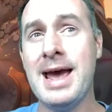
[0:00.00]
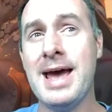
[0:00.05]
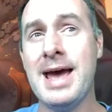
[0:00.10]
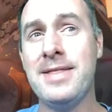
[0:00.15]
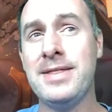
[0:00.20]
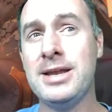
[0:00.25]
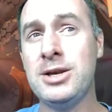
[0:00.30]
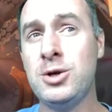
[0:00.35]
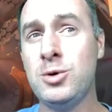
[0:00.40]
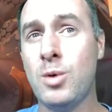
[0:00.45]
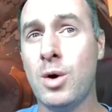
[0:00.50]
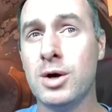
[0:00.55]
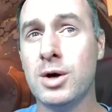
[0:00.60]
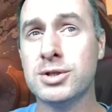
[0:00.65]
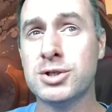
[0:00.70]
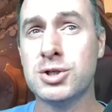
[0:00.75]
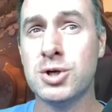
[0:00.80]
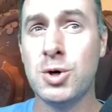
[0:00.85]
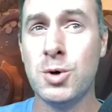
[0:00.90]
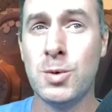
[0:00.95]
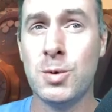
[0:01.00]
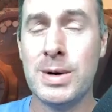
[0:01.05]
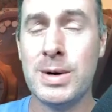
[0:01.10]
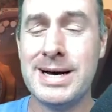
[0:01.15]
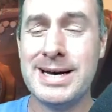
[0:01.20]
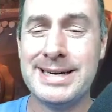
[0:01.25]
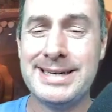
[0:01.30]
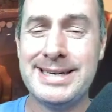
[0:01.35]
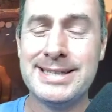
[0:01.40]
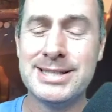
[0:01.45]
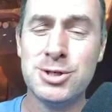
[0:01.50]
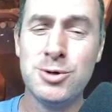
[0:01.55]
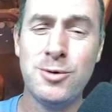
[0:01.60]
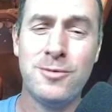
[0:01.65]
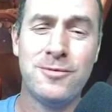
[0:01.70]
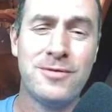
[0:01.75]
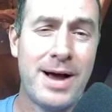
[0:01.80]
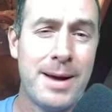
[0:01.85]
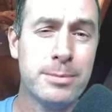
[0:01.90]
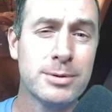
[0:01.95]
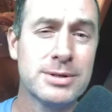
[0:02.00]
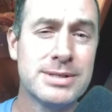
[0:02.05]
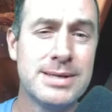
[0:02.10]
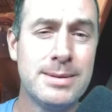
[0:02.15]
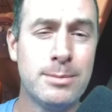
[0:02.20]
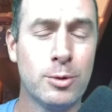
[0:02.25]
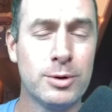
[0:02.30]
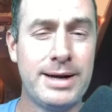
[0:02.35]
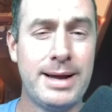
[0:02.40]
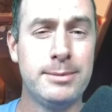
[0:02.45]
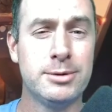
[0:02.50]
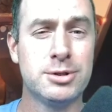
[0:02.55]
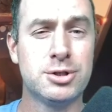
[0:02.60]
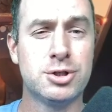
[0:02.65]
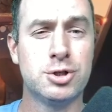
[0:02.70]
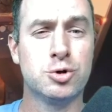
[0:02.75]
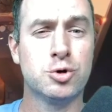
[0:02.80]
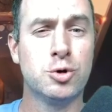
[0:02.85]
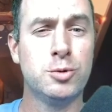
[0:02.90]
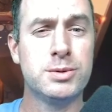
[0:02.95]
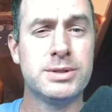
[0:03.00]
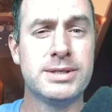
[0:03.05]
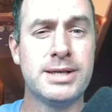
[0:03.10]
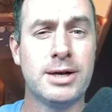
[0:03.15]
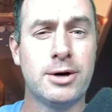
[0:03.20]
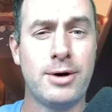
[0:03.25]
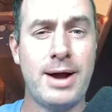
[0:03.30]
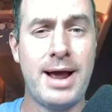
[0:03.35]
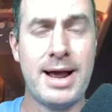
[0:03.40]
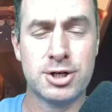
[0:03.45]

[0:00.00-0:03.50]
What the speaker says: And then you also get to do 5% more damage to troops that are